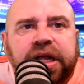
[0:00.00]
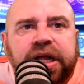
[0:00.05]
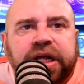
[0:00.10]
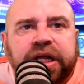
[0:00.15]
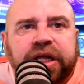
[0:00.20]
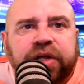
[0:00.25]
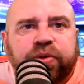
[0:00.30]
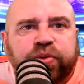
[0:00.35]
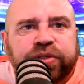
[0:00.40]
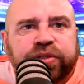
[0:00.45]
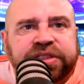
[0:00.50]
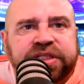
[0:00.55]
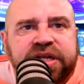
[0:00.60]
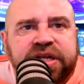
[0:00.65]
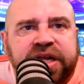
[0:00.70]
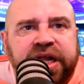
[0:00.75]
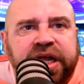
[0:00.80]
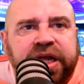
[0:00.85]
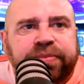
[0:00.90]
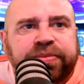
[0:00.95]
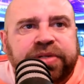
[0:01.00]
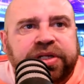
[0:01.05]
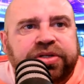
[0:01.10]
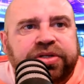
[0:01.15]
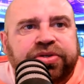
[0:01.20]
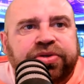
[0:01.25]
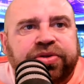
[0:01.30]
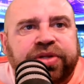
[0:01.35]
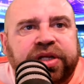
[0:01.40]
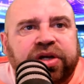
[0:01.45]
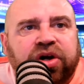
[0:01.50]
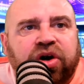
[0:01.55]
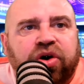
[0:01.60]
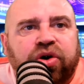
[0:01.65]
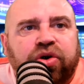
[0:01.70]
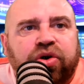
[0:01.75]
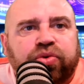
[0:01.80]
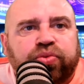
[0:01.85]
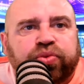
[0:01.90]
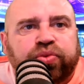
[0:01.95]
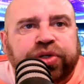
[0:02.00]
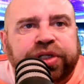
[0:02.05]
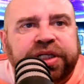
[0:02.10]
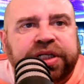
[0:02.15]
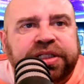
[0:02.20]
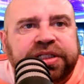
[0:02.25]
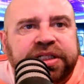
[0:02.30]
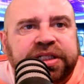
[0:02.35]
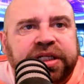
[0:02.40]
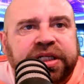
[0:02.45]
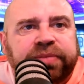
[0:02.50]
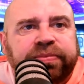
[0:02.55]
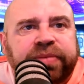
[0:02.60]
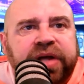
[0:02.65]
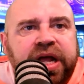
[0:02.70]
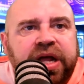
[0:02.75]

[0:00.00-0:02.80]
He was named to the all-rookie team,